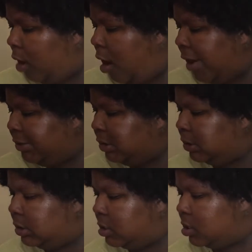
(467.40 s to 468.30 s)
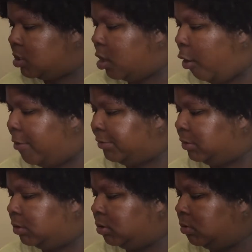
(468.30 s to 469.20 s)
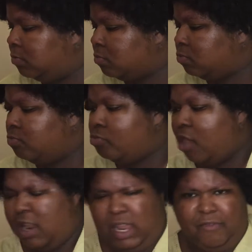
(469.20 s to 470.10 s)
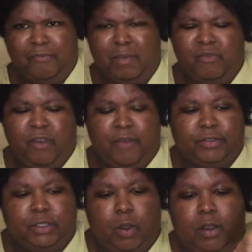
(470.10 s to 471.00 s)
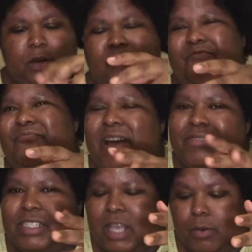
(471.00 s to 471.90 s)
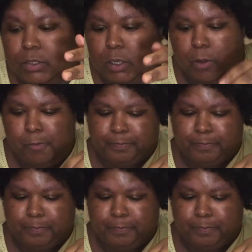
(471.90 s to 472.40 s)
I cooked this, yeah, like maybe 5 or so, like 5-6 hours ago.